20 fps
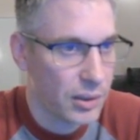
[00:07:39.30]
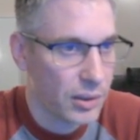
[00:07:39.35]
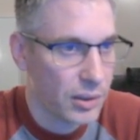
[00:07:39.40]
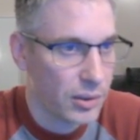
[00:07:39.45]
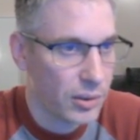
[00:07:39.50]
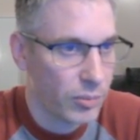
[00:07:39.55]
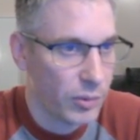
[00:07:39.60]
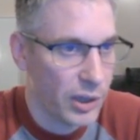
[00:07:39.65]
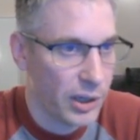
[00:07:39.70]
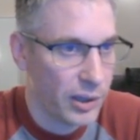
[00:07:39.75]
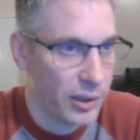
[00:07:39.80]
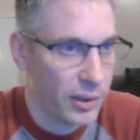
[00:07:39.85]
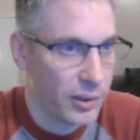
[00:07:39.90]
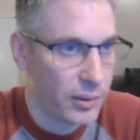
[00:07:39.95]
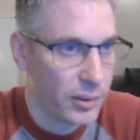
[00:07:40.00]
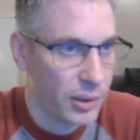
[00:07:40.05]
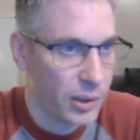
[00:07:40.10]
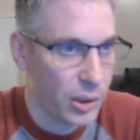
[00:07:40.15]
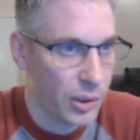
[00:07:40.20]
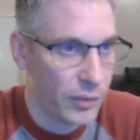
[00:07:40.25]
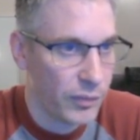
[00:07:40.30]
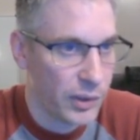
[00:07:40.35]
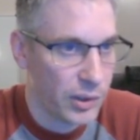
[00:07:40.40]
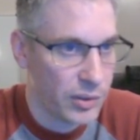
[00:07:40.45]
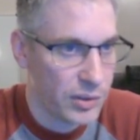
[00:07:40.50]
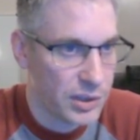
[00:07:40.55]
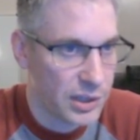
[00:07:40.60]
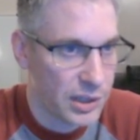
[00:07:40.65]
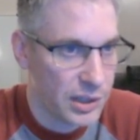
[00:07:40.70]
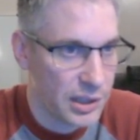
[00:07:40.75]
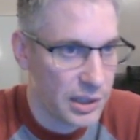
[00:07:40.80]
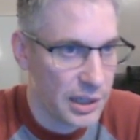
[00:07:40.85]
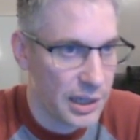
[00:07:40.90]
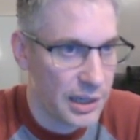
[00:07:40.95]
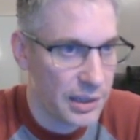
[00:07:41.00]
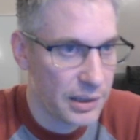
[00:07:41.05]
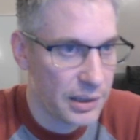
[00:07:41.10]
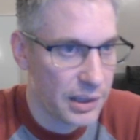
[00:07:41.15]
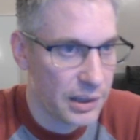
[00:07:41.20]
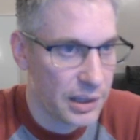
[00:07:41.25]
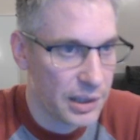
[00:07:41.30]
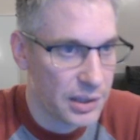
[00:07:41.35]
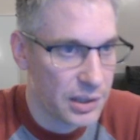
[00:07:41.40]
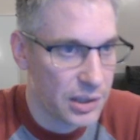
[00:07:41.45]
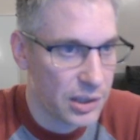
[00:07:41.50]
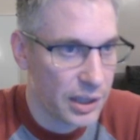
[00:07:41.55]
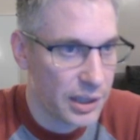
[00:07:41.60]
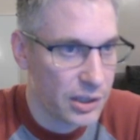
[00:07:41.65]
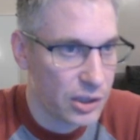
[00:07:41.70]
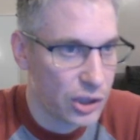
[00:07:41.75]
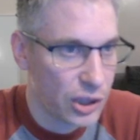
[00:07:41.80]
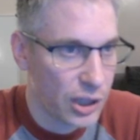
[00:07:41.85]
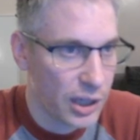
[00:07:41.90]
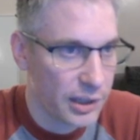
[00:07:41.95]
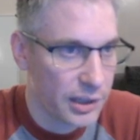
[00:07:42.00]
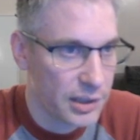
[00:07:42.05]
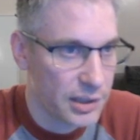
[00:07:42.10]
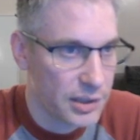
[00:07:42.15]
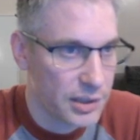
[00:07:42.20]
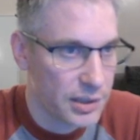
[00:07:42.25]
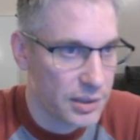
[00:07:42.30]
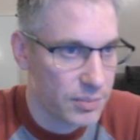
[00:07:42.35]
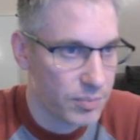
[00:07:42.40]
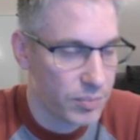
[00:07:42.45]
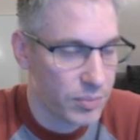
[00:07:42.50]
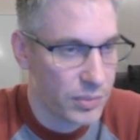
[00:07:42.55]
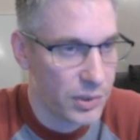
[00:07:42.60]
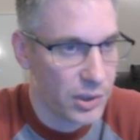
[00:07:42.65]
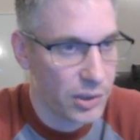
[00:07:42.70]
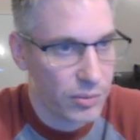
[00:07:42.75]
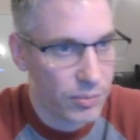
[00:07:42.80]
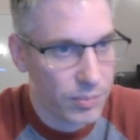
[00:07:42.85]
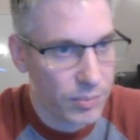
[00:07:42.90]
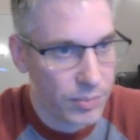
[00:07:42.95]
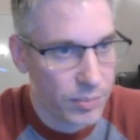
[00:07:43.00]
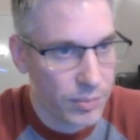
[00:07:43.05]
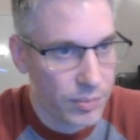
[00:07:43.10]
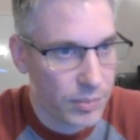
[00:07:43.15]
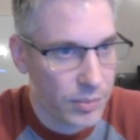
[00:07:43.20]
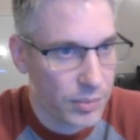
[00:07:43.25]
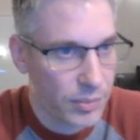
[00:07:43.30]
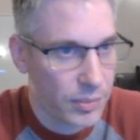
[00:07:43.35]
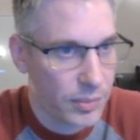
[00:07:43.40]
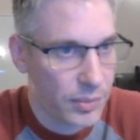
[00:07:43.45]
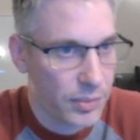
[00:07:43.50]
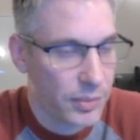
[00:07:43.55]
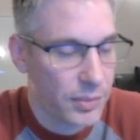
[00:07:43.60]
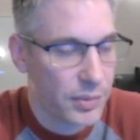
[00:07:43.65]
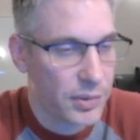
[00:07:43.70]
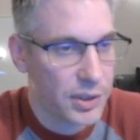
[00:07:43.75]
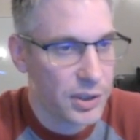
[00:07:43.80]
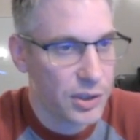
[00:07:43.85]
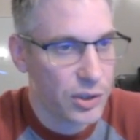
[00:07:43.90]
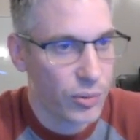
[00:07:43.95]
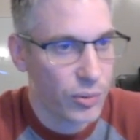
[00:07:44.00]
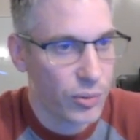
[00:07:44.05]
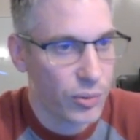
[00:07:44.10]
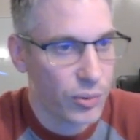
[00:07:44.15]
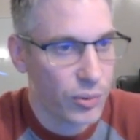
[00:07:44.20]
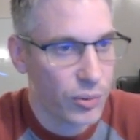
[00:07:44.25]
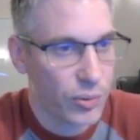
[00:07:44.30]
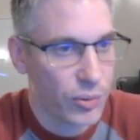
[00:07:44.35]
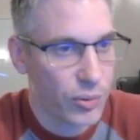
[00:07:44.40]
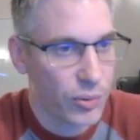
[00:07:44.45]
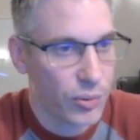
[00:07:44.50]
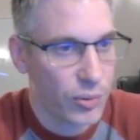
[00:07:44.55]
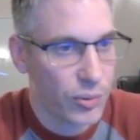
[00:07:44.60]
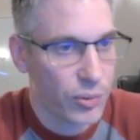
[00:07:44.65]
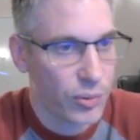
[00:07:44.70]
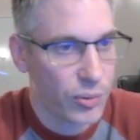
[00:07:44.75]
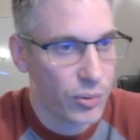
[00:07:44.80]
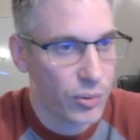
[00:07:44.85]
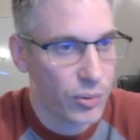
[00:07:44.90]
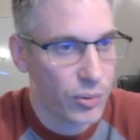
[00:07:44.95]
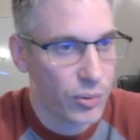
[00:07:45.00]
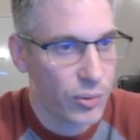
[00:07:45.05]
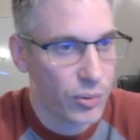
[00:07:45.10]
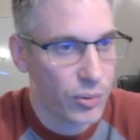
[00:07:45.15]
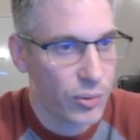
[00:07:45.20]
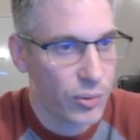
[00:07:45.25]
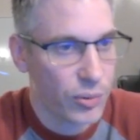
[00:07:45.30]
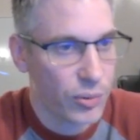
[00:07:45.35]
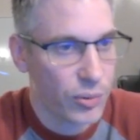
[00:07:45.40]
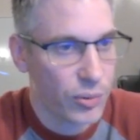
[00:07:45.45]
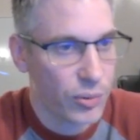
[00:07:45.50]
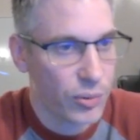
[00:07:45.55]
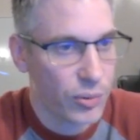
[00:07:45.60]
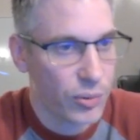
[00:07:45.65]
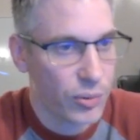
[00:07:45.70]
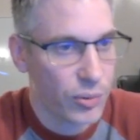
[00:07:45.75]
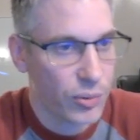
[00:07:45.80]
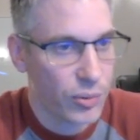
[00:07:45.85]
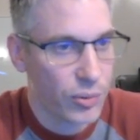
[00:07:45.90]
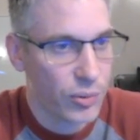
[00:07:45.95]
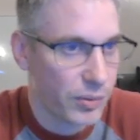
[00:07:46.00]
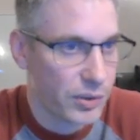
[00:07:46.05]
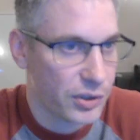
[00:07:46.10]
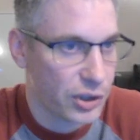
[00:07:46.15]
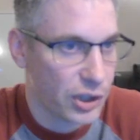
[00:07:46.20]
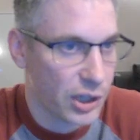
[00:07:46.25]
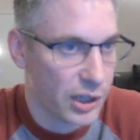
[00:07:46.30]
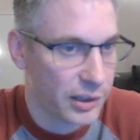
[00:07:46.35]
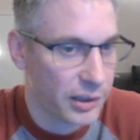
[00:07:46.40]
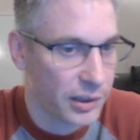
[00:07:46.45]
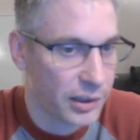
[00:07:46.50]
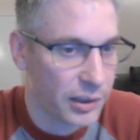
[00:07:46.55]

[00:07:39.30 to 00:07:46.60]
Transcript: where if he goes to d8, then this knight check is certain death because he's going to take the rook with check.